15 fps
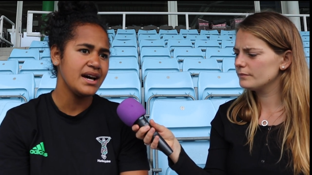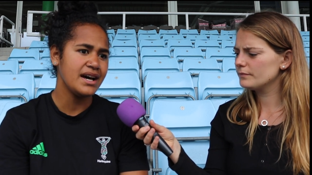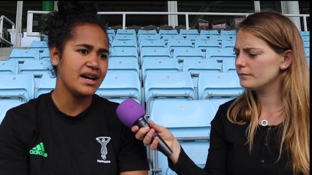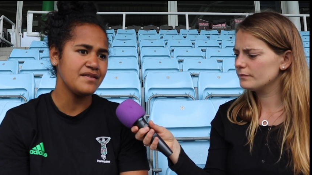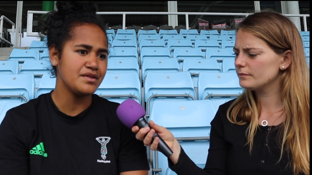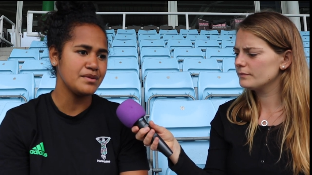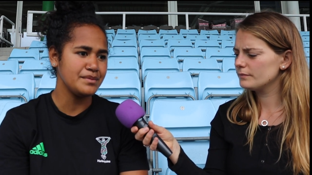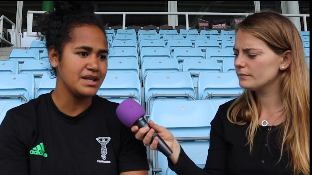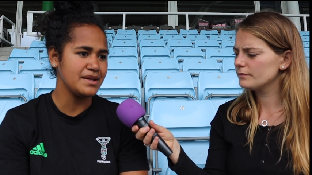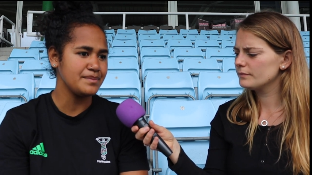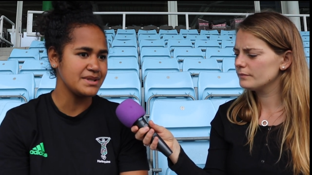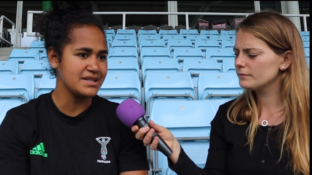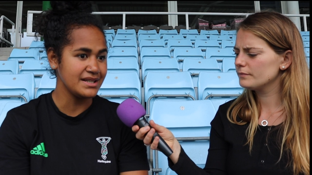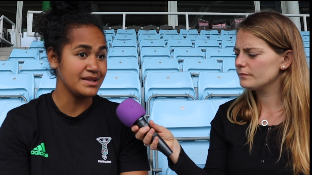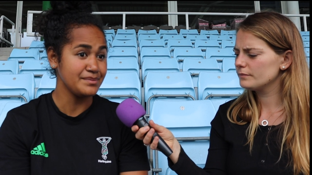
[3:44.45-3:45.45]
Speaker 1: And for me,
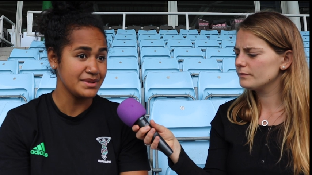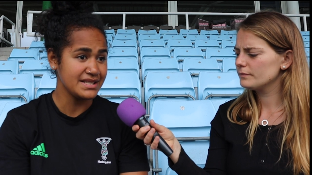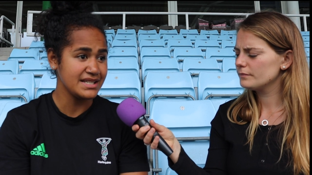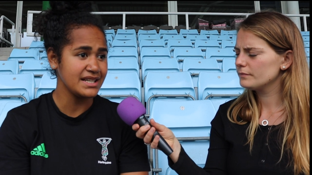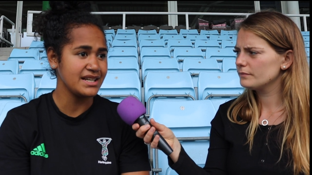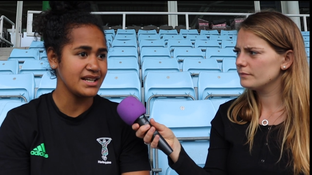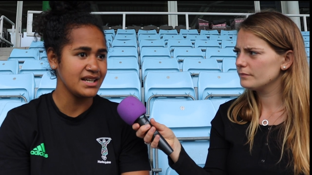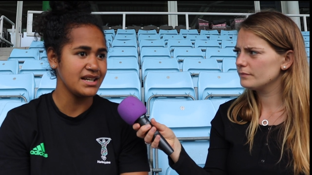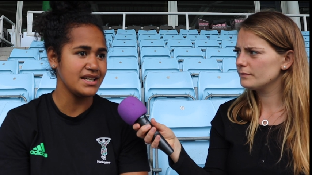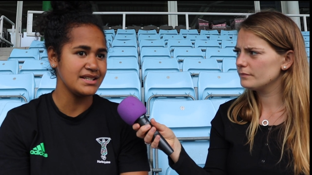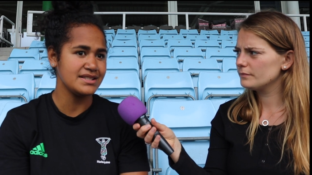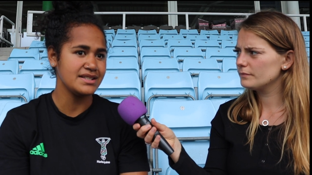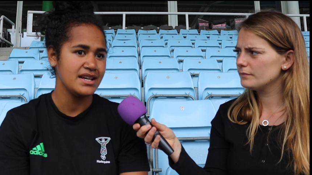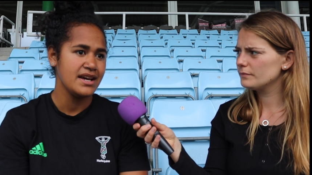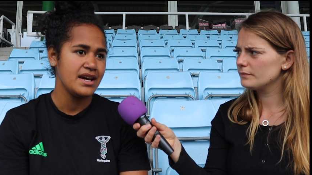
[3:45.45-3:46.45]
in particular,
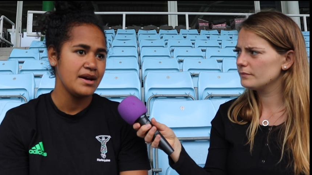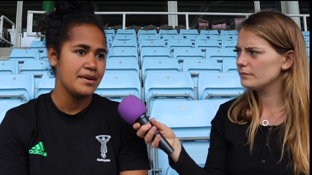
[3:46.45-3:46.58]
is